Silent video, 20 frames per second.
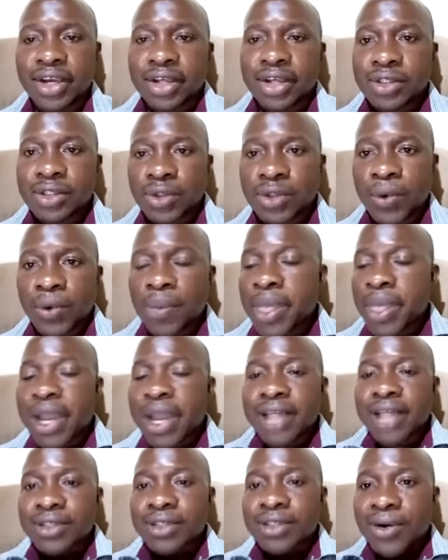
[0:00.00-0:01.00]
So
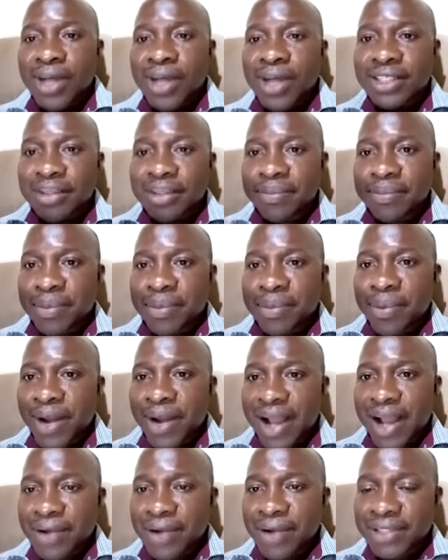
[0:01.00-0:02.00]
as long as some
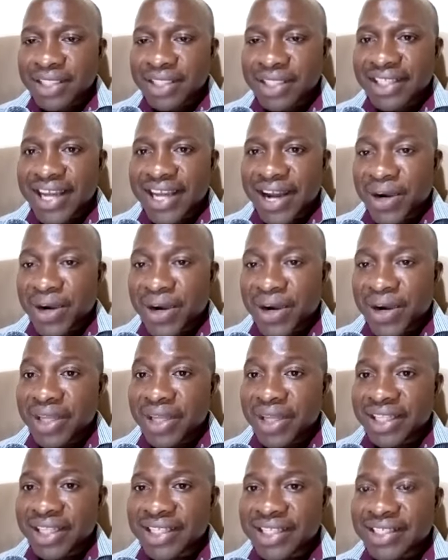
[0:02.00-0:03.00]
people outside there are
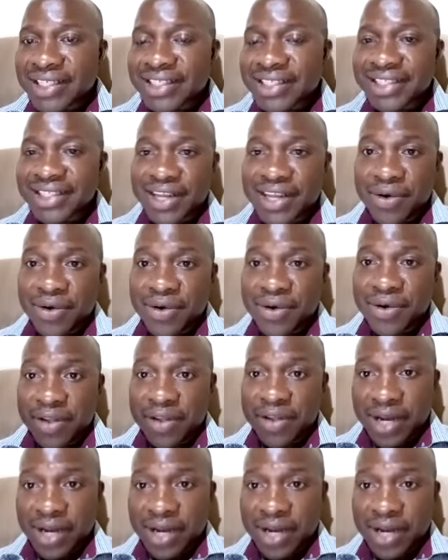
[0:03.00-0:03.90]
doing this, then even us, we